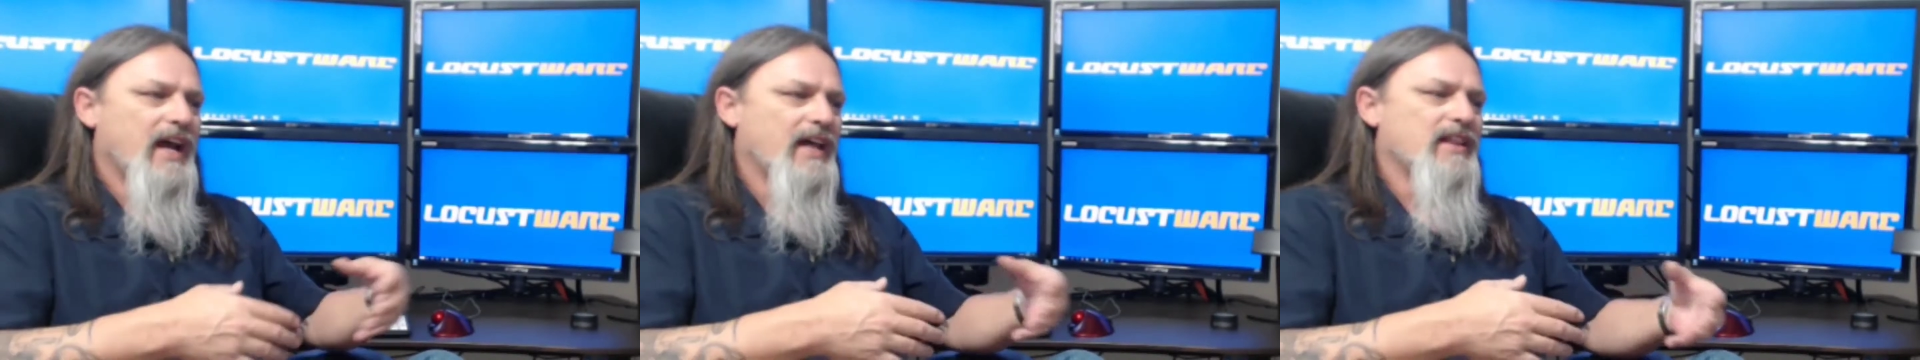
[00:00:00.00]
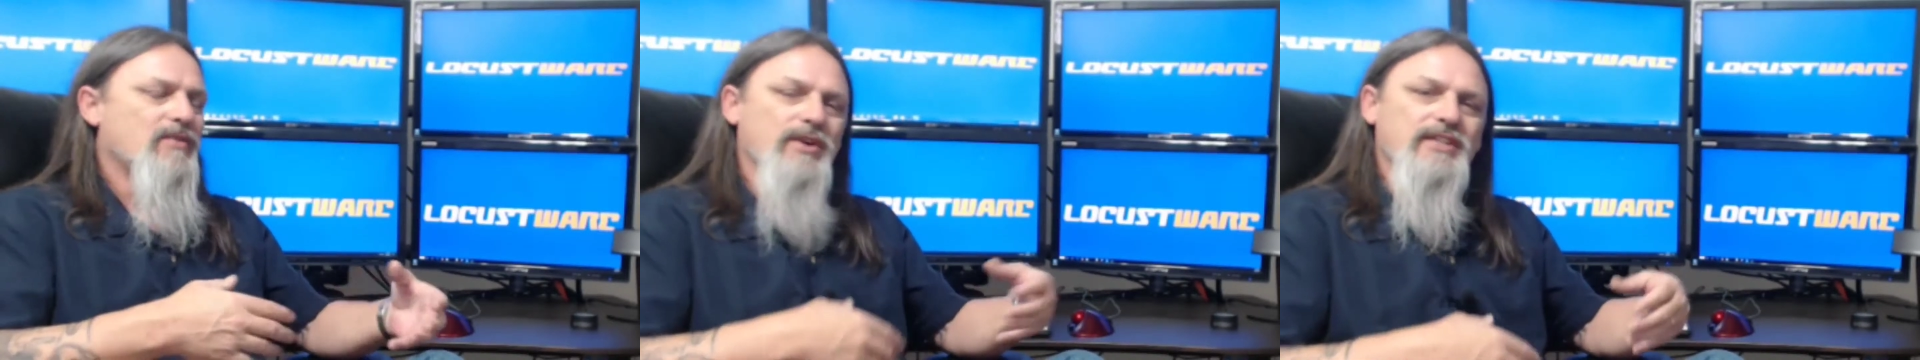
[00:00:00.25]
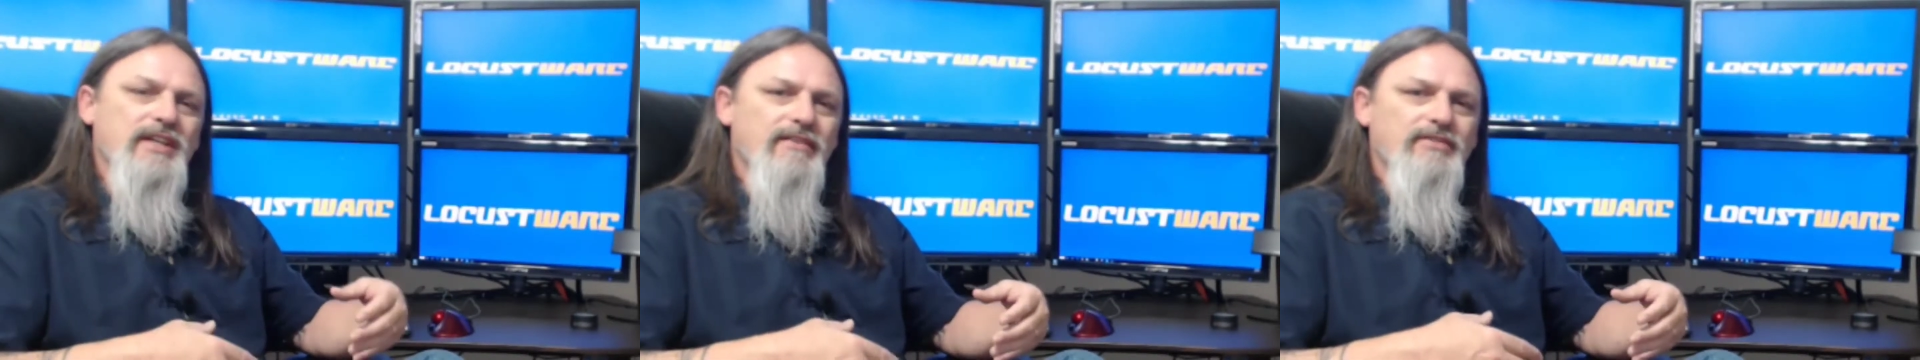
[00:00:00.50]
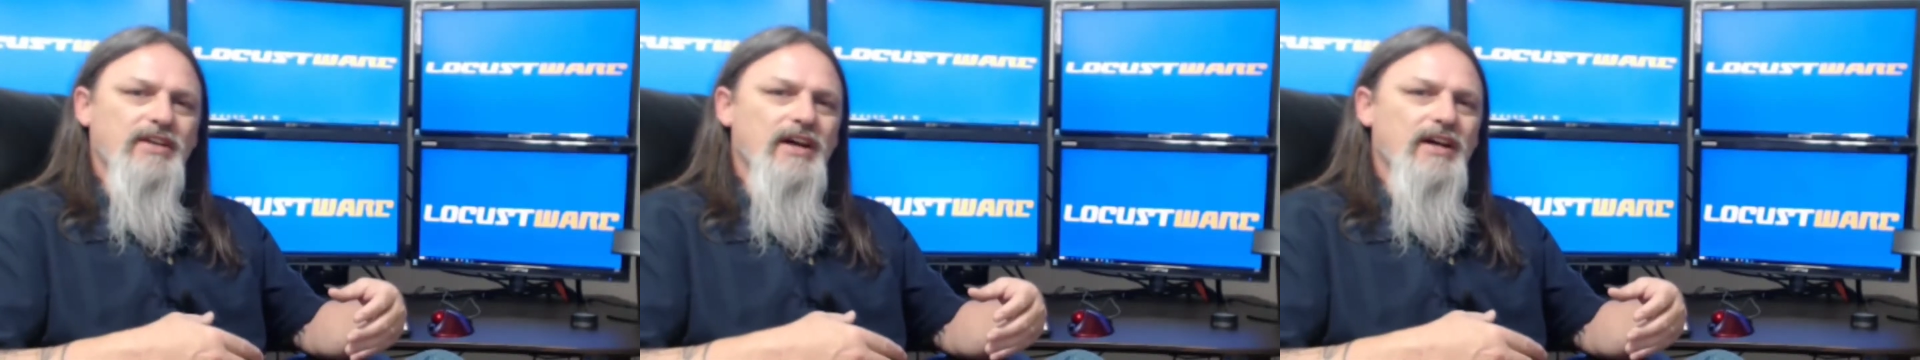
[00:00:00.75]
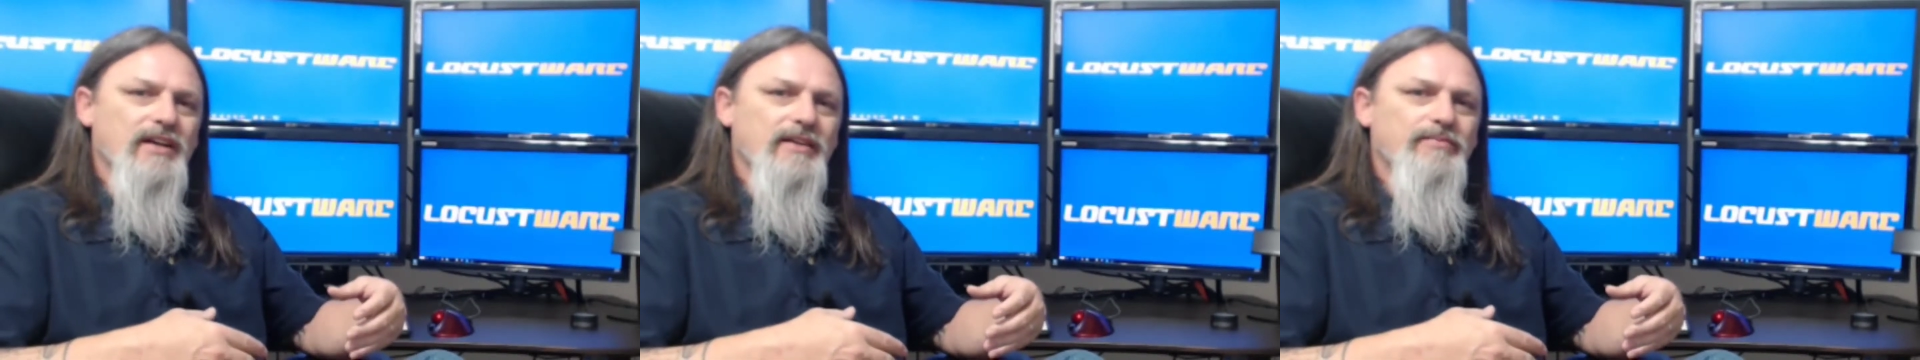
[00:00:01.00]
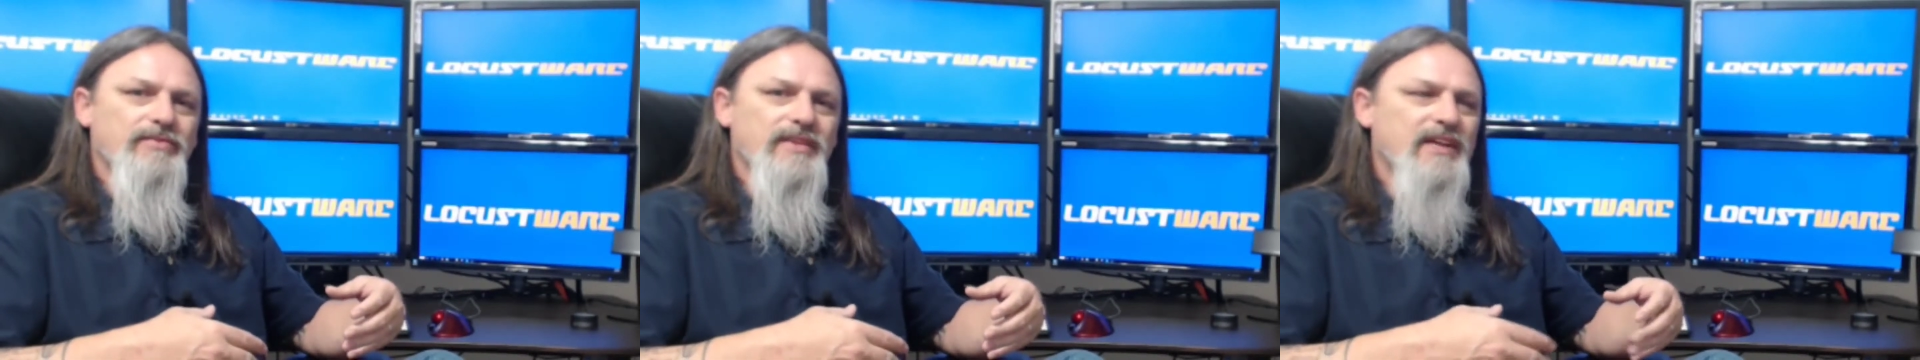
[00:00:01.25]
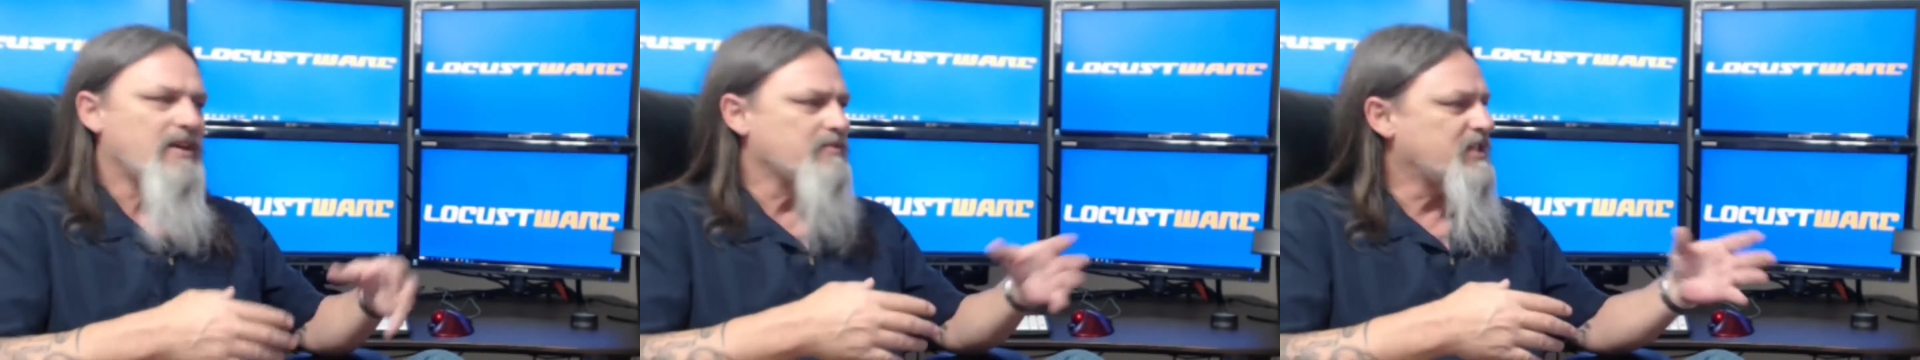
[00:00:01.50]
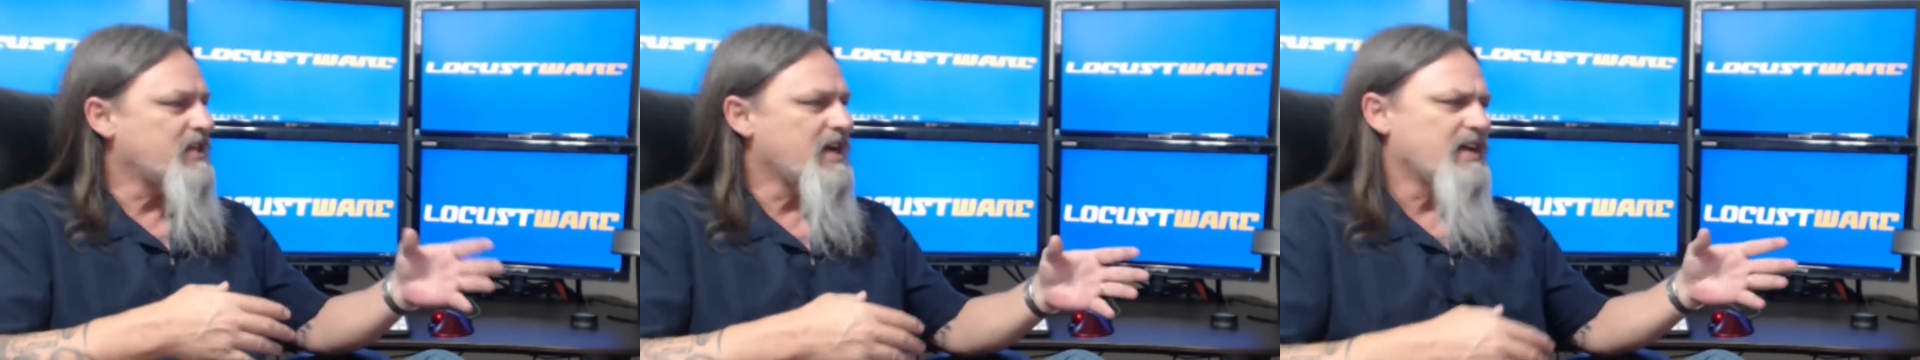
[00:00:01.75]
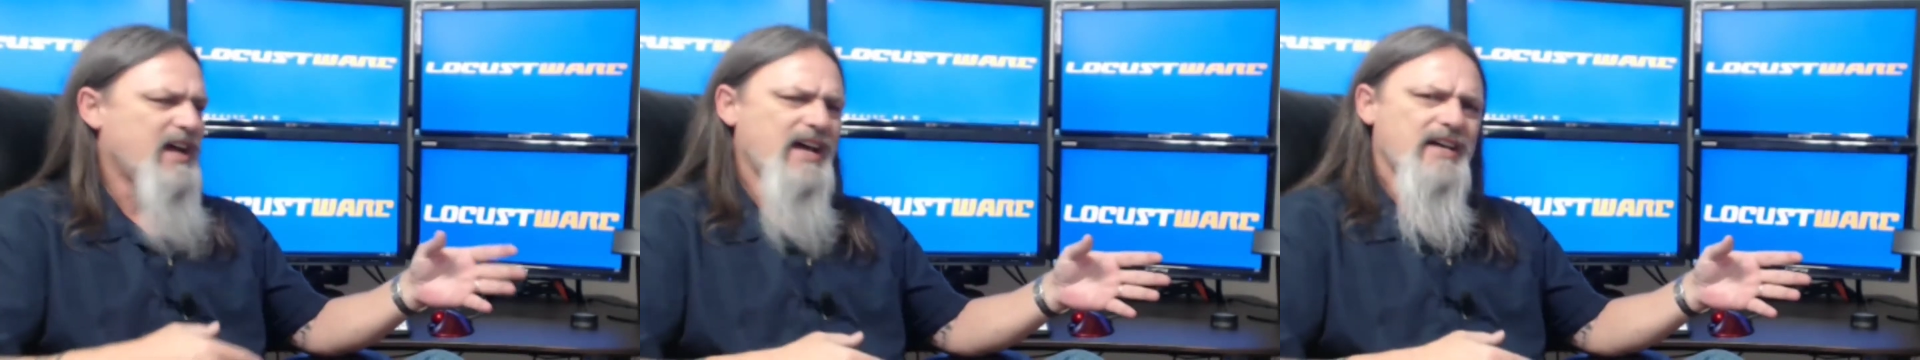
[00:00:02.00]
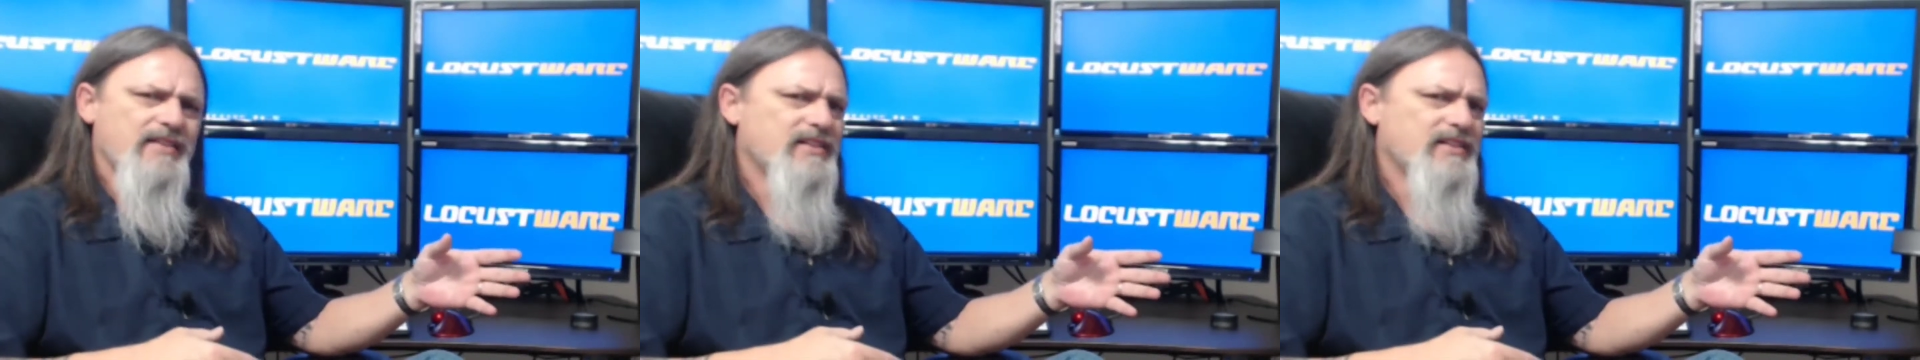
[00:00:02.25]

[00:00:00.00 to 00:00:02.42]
And then once I've done it, if I'm saying, hey,